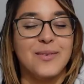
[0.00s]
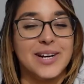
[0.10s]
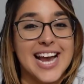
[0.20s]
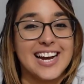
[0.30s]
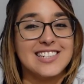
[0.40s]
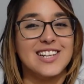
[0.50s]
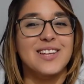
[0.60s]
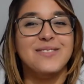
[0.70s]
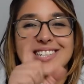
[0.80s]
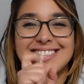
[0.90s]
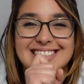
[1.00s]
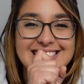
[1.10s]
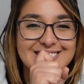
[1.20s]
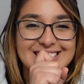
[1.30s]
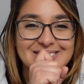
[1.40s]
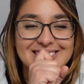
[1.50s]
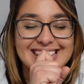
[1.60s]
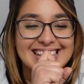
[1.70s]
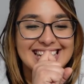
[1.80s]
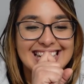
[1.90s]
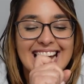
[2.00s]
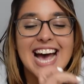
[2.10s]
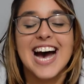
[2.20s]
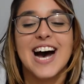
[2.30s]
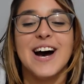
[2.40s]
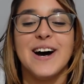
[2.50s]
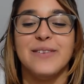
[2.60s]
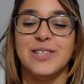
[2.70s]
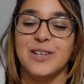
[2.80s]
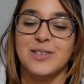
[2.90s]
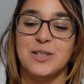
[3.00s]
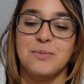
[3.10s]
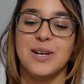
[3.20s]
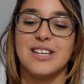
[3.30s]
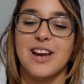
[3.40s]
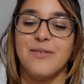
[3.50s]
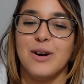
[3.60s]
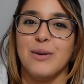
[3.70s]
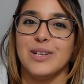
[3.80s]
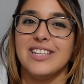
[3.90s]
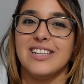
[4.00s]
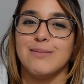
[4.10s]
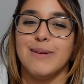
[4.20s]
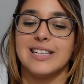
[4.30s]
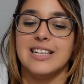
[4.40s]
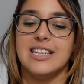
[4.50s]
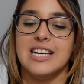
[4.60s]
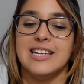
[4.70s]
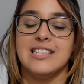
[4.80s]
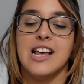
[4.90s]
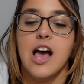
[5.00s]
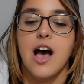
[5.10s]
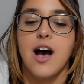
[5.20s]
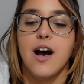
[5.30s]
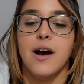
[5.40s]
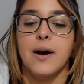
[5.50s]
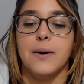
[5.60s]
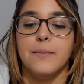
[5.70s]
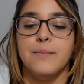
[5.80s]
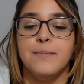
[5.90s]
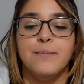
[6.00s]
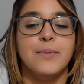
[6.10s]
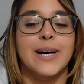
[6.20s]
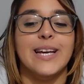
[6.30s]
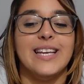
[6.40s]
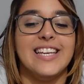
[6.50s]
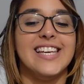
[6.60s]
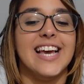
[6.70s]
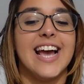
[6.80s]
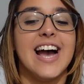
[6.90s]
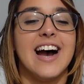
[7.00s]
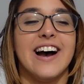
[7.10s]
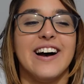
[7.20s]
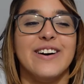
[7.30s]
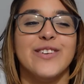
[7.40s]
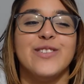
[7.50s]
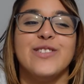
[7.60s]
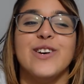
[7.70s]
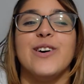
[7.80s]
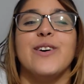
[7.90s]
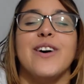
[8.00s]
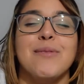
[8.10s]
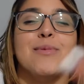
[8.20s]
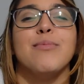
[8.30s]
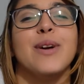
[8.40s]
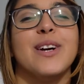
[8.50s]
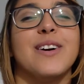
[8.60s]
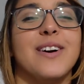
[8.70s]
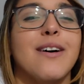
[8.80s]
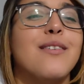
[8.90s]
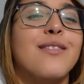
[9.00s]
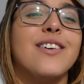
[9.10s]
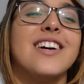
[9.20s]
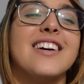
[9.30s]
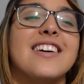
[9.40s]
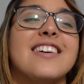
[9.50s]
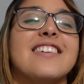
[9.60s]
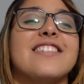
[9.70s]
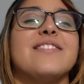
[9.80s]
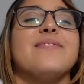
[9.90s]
We actually received something, which I was super excited for. I wasn't expecting this, but yeah, so I'm gonna bring her over.